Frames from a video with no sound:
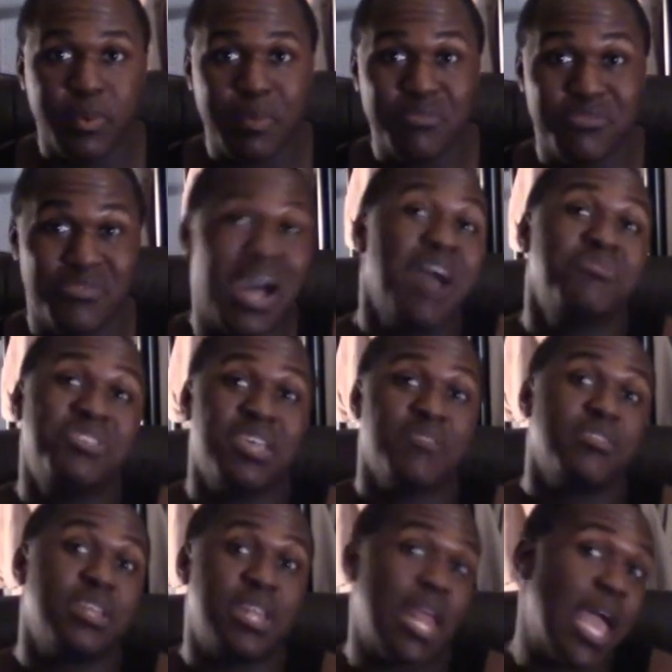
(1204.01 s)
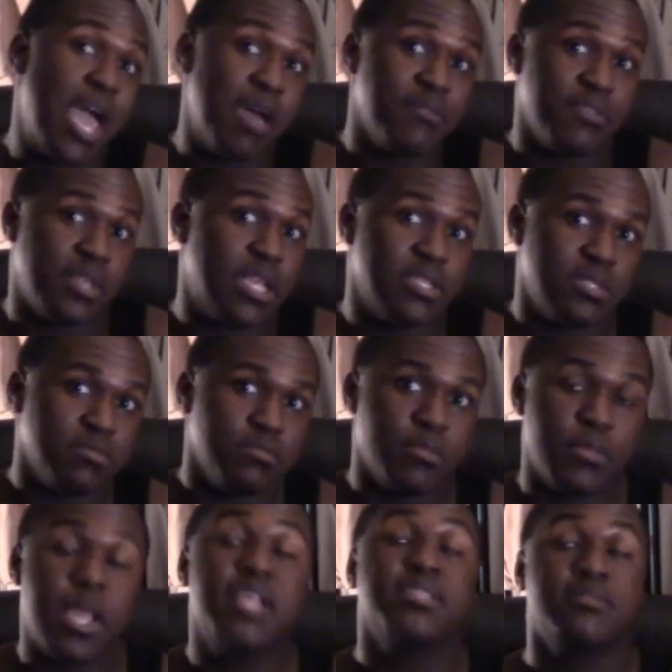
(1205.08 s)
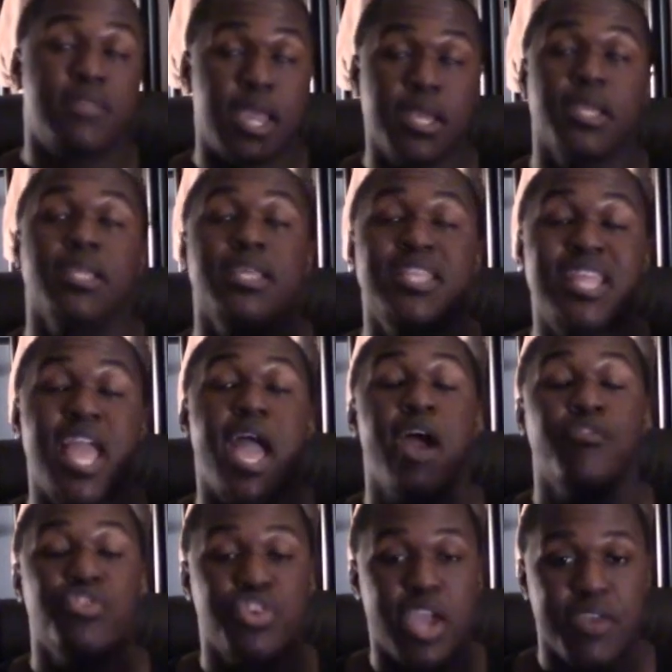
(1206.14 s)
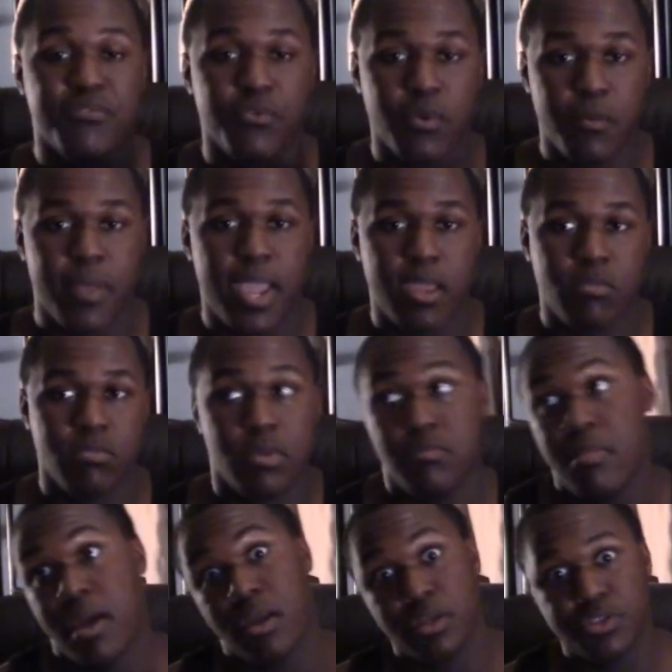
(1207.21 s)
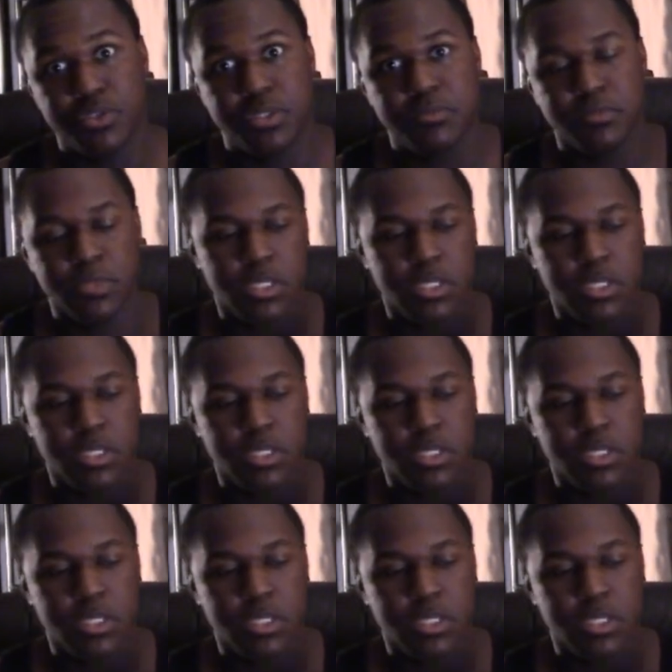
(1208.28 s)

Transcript: I'm 5'7 and a half. That's technically the average height for a man in my country.